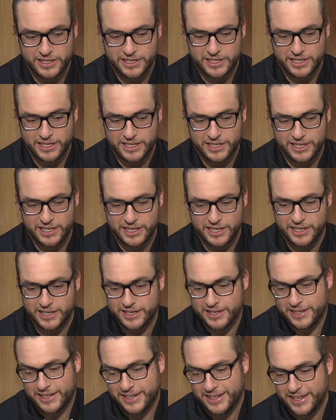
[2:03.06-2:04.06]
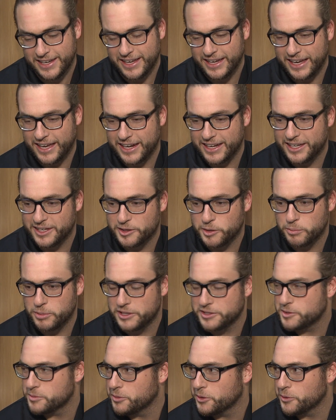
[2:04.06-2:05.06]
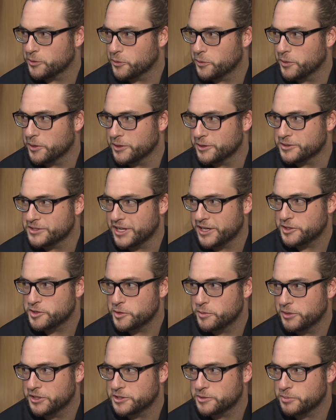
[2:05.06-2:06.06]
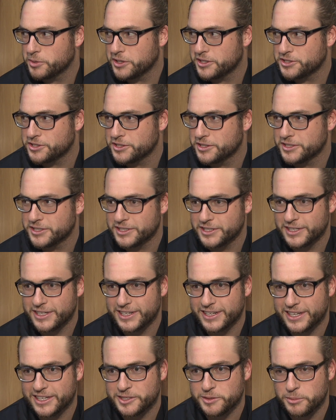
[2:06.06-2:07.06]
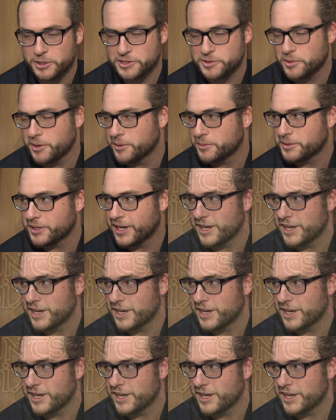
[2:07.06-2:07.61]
and kind of get the best of both worlds. Not too much pressure and get to mess around with the